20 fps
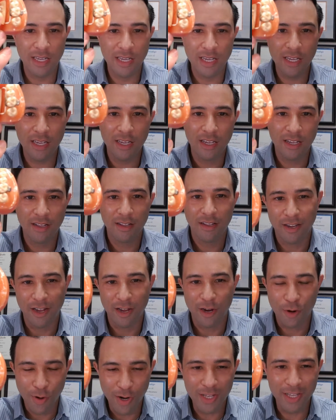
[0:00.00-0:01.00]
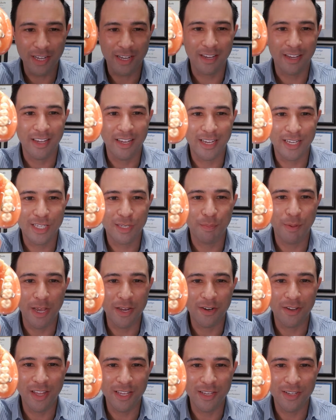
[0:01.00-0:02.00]
the acrylic
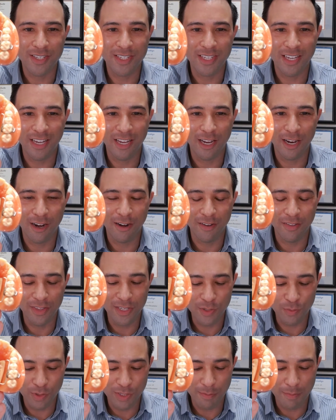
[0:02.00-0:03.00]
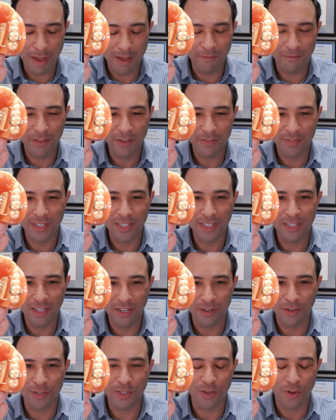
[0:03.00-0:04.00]
expander that you see here. And this one's about 50
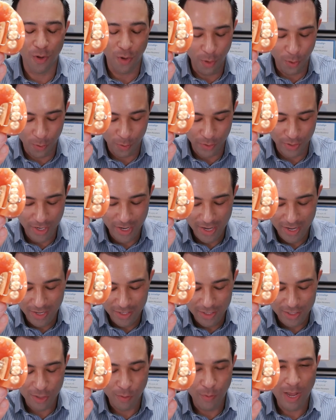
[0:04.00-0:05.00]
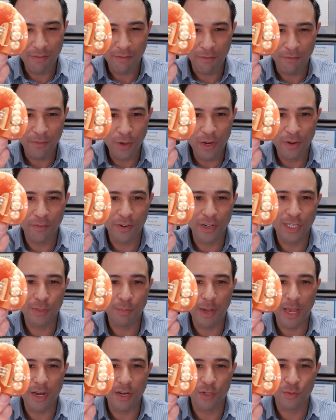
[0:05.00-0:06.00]
years old. So we have a few different
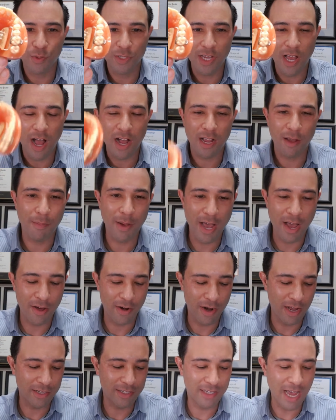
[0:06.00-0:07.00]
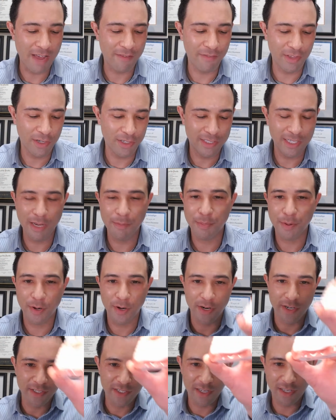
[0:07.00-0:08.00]
expanders we'll talk about. I'll dive a little
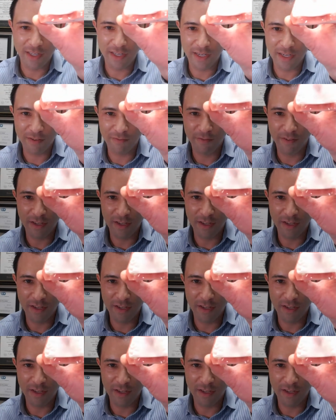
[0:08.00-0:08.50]
deeper into the